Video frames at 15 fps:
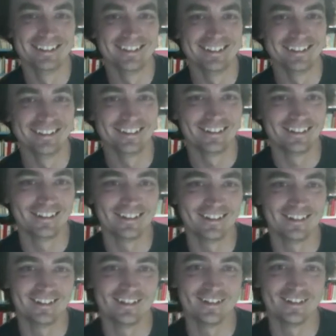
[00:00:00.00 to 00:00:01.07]

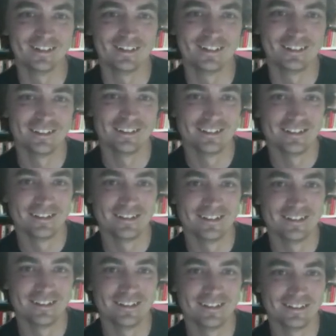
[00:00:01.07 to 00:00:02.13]

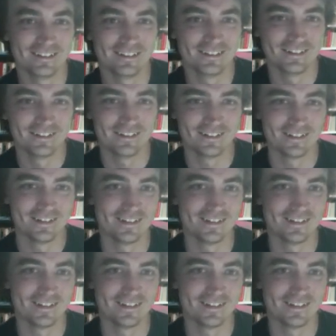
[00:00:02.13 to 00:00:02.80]
The person shown says nothing.